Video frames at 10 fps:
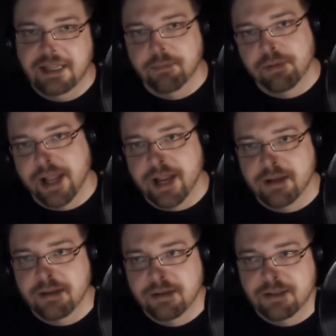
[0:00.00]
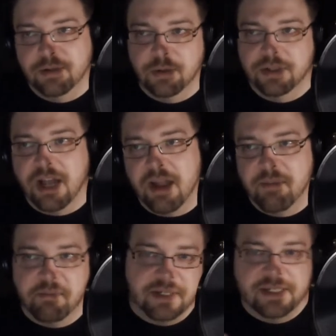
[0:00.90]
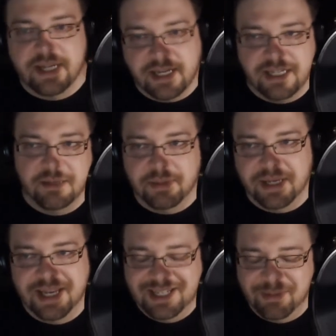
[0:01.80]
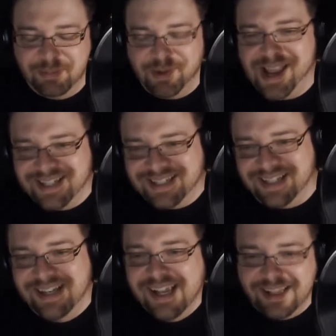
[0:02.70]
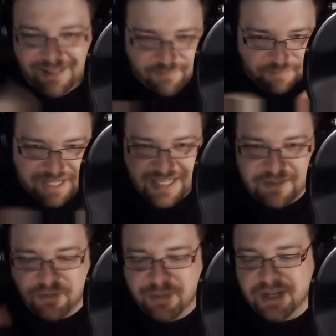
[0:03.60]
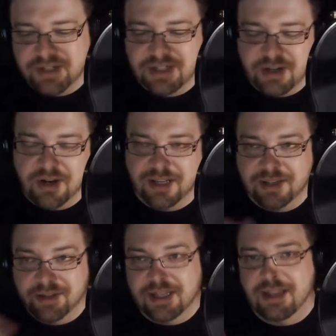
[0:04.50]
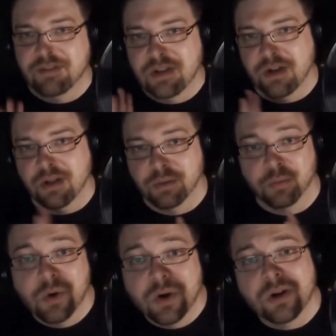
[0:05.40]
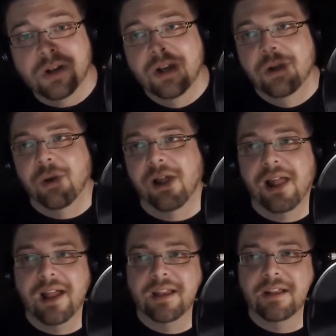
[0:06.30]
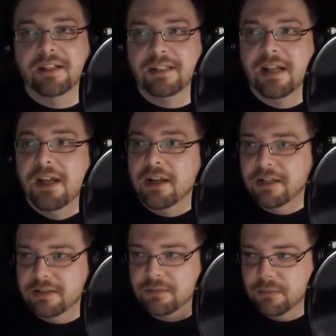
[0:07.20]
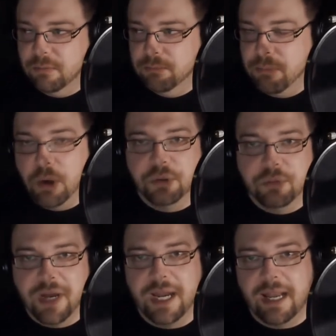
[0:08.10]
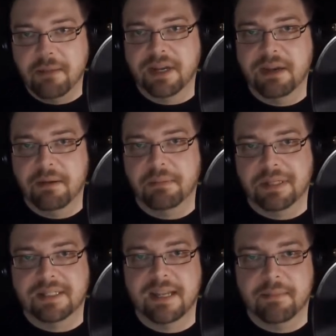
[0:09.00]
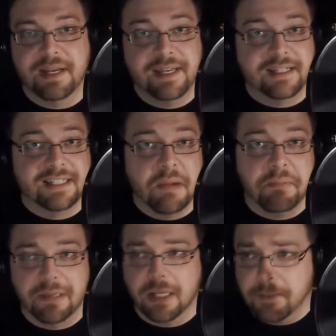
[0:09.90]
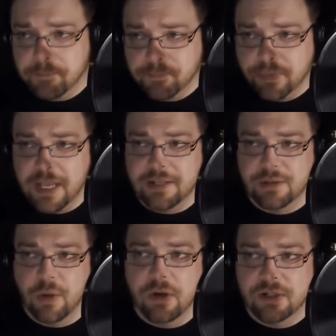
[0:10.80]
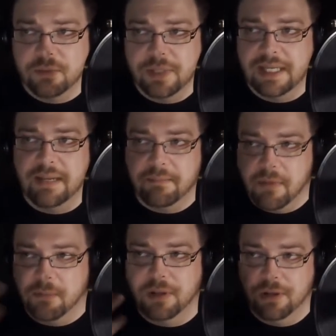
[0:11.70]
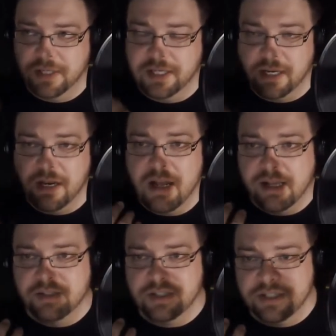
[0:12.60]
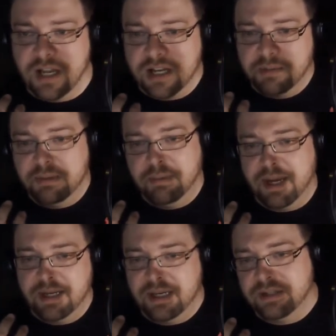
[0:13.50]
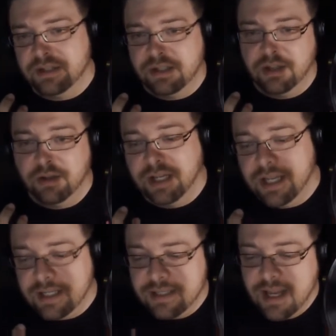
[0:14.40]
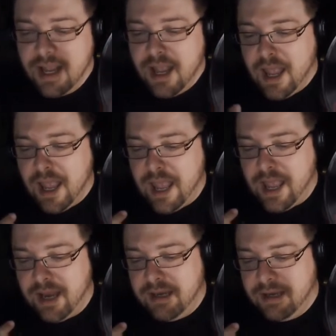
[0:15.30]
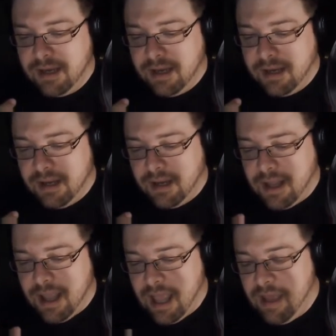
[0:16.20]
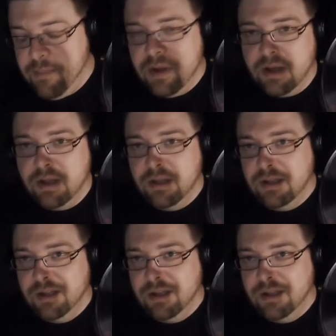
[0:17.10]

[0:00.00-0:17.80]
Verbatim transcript: the plan this whole time. I've been tending to be depressed and feeding information. Don and Gilda have done all the work while I, cause, cause both Ray and Emma came up with the same idea separately. As long as we keep mama looking at us, she's not going to be paying attention to the other kids. And Emma